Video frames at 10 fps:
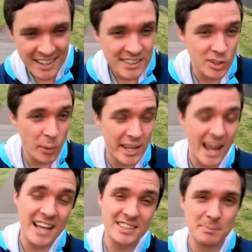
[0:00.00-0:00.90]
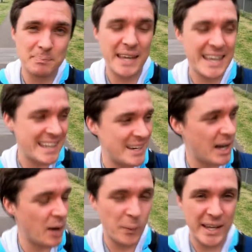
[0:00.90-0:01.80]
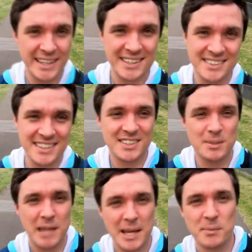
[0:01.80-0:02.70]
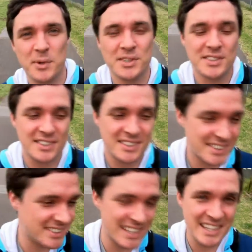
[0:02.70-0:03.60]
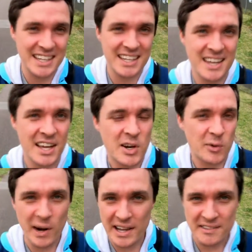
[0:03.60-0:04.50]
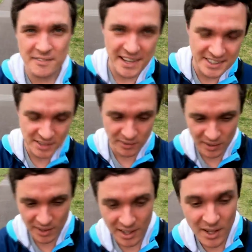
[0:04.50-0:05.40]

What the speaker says: So it has been a week since the Blackmore's Sydney Running Festival,